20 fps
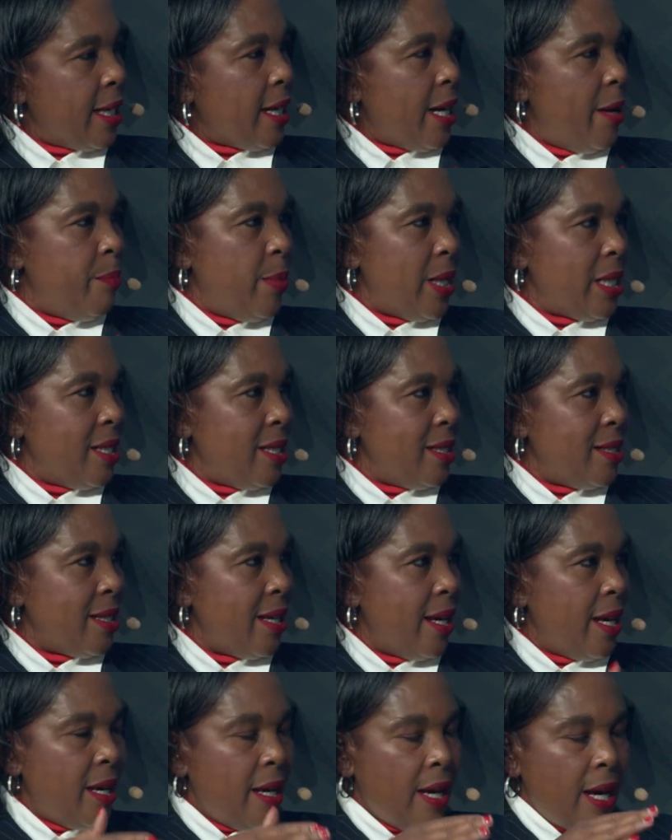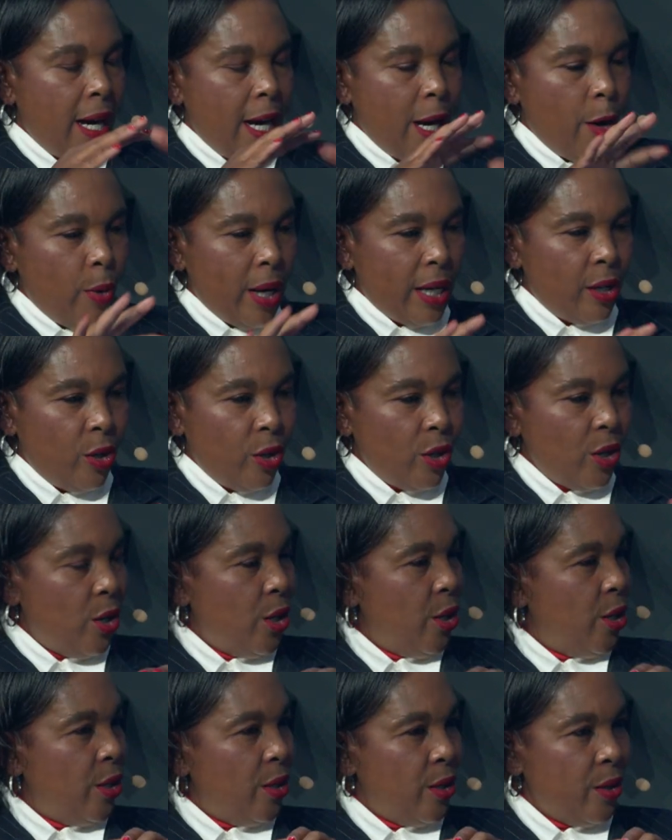companies, our
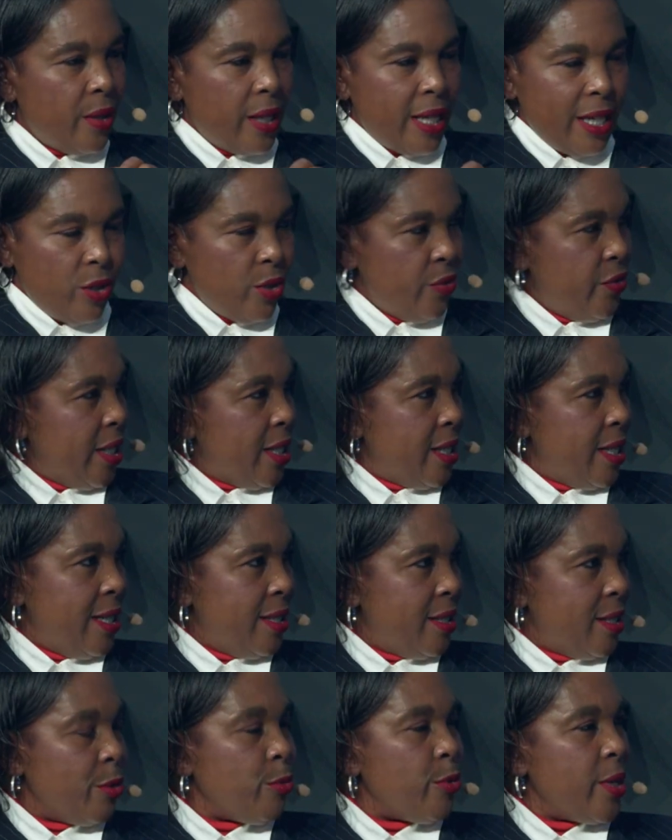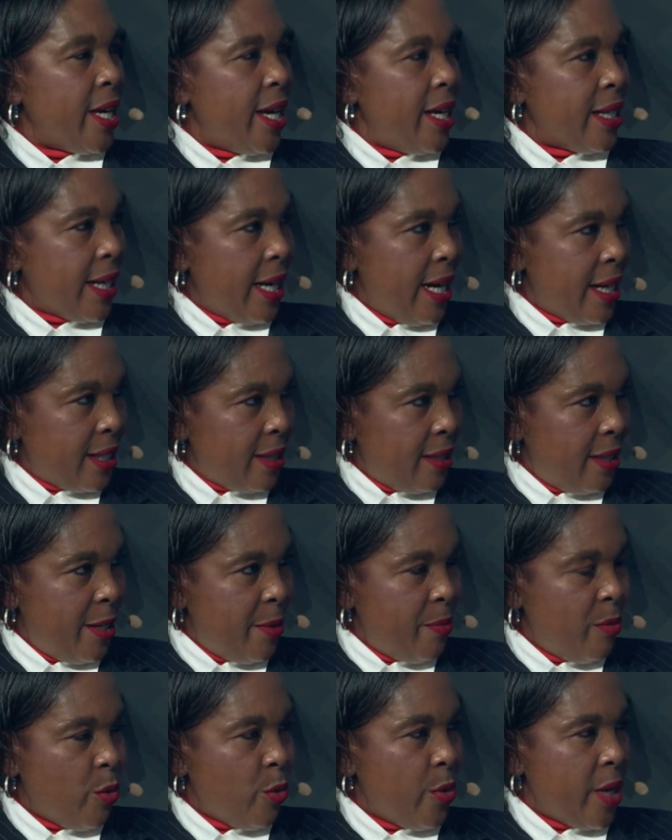local innovators, we encourage
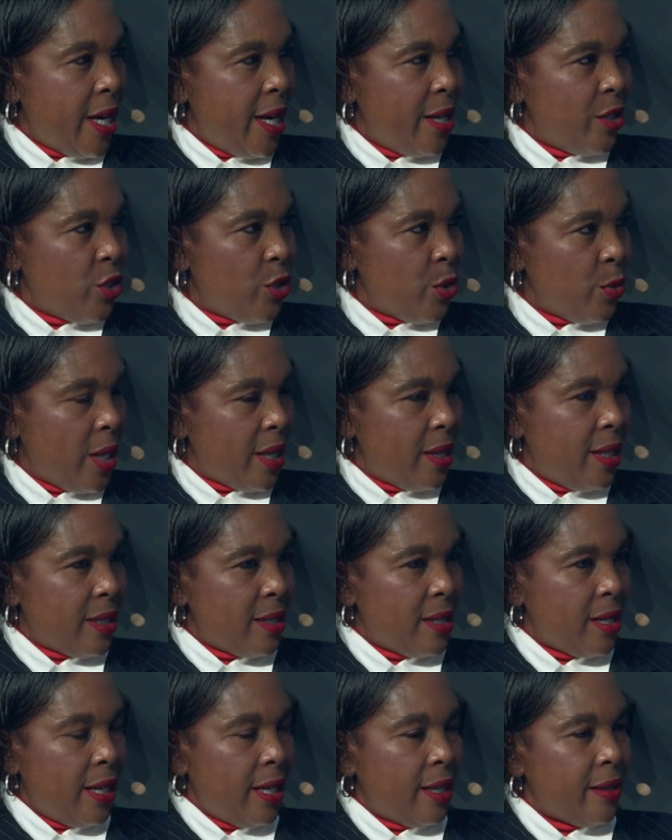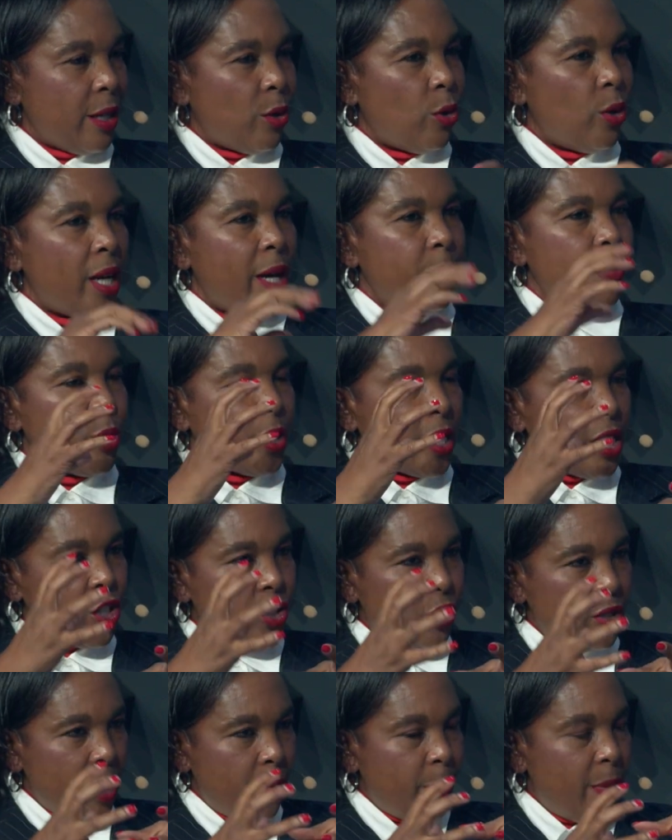them. We ensure that the
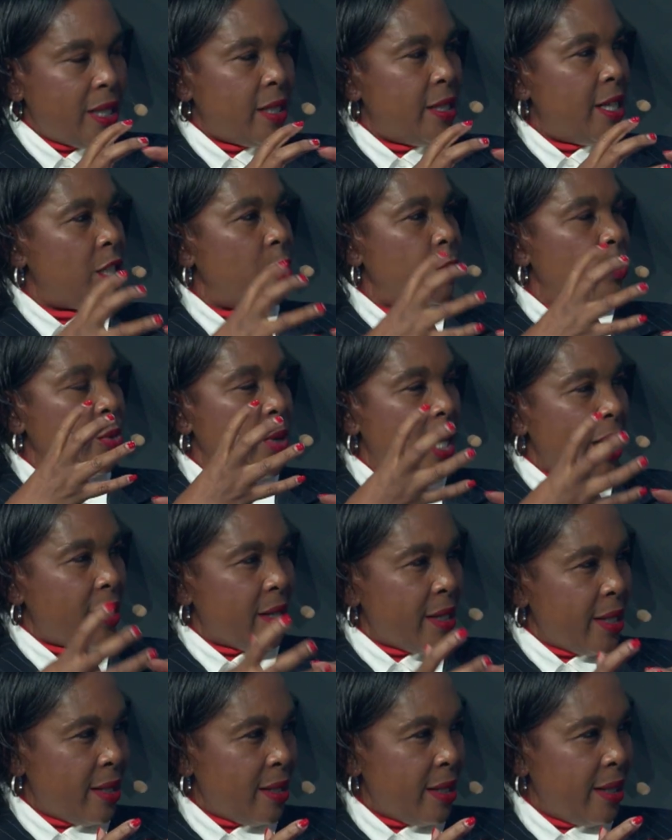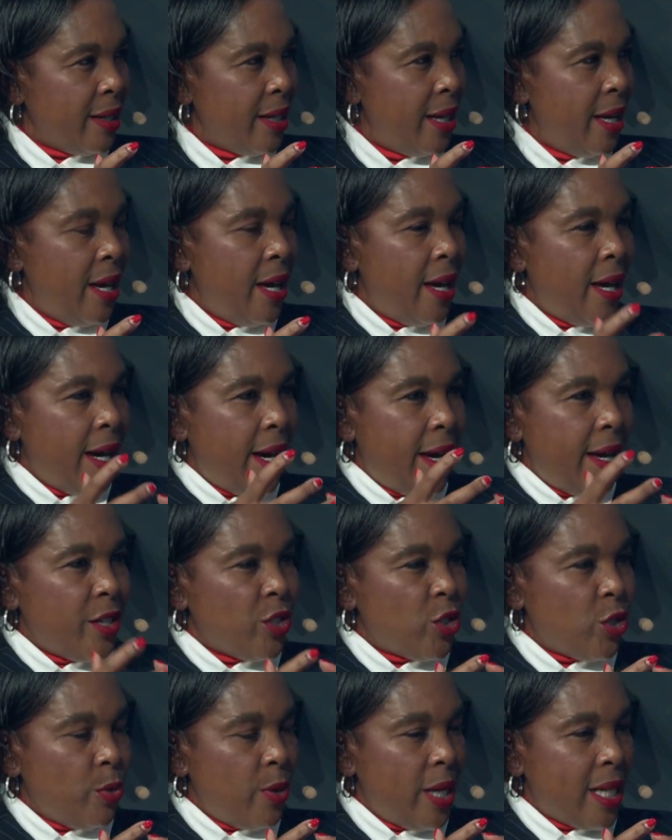collaboration, the partnership we are creating
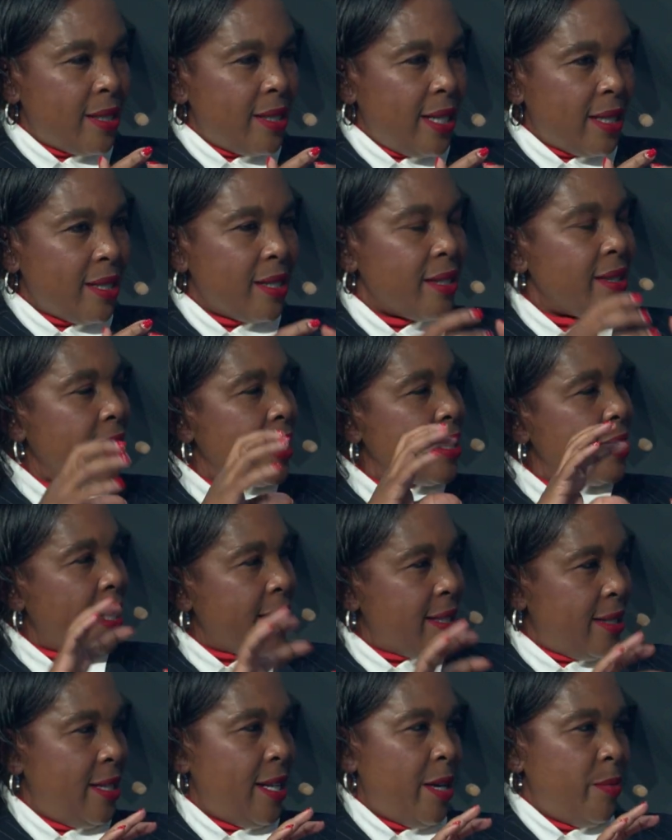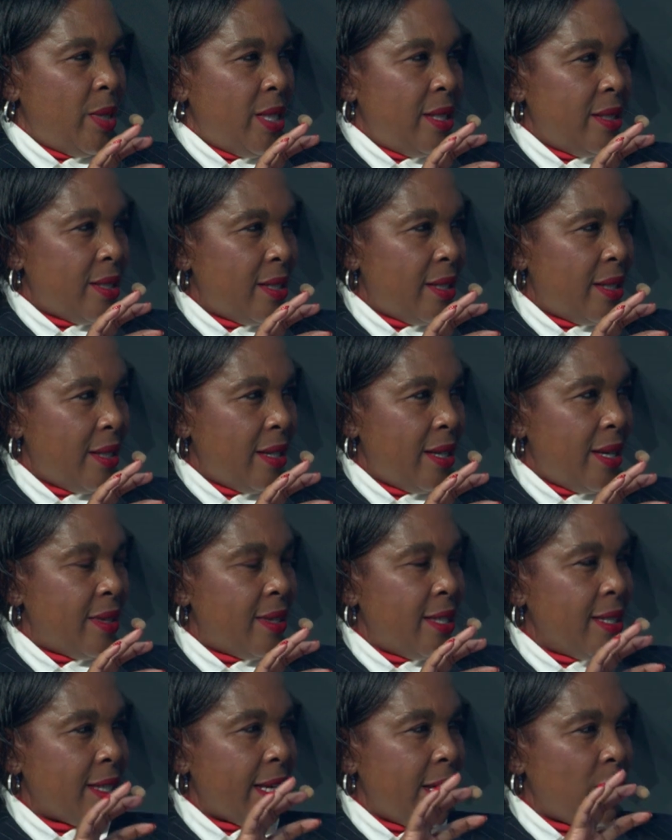ensures that there is sustainability. And
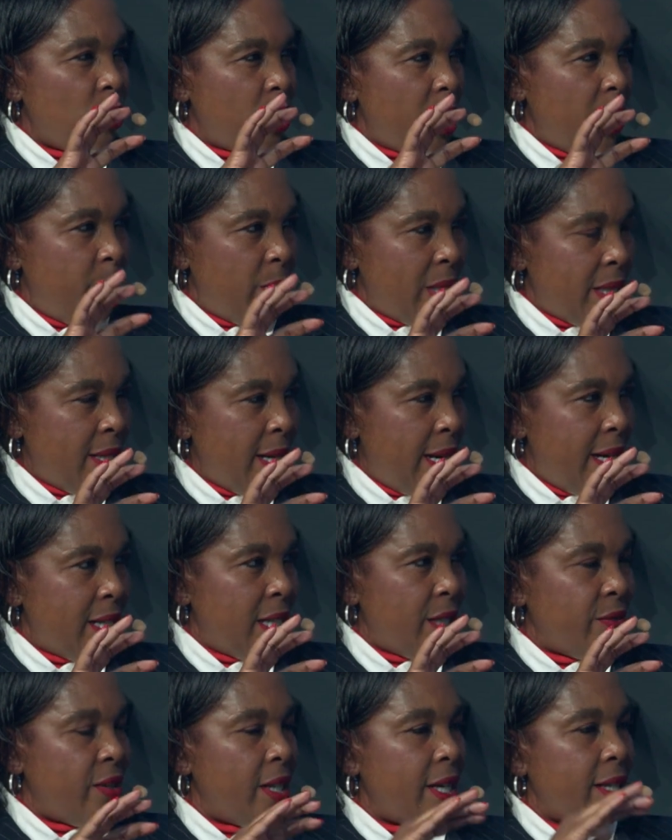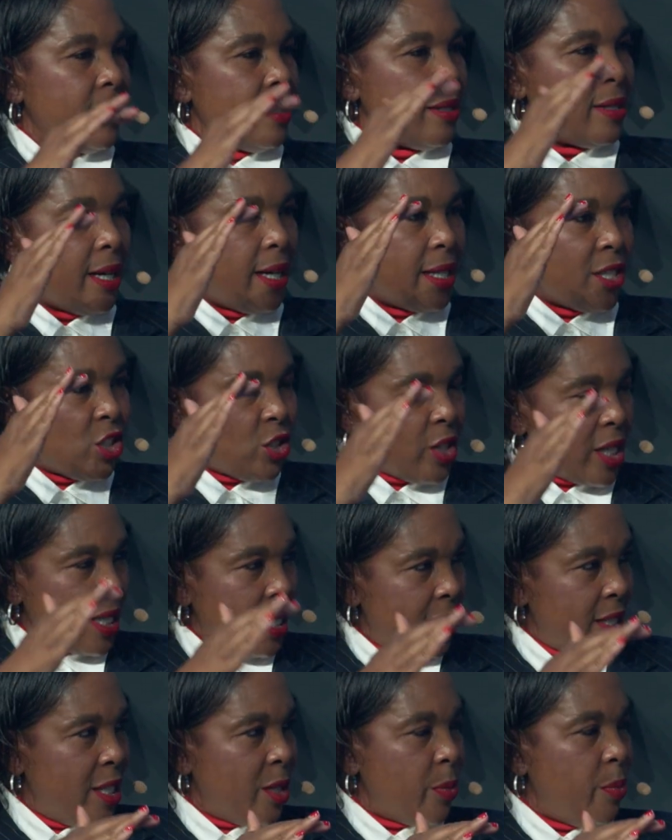this can only be done if there is a
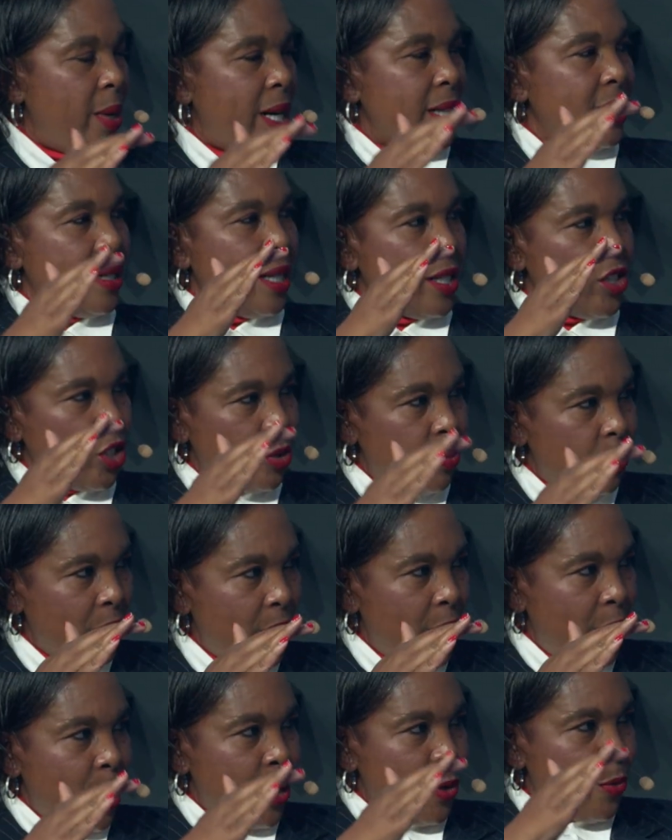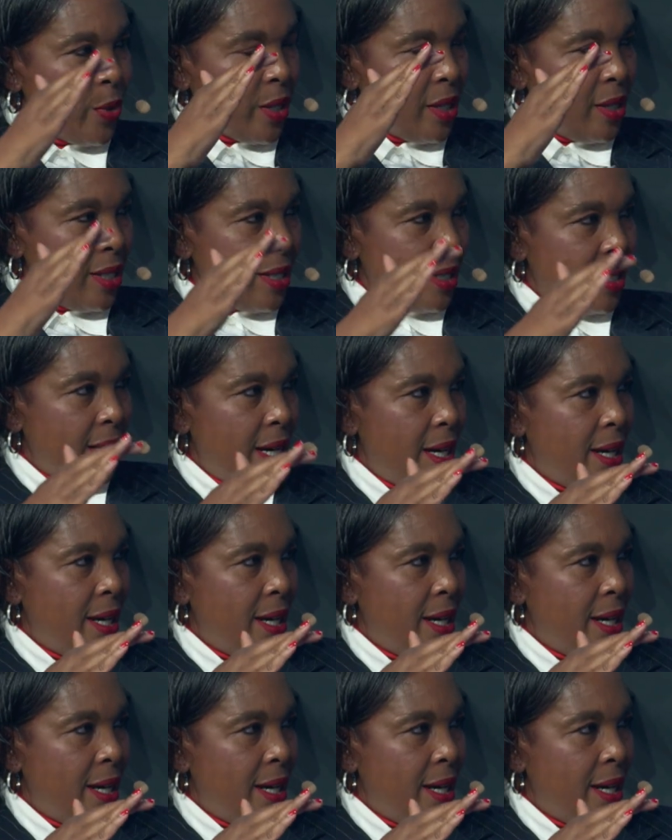strategic partnership with these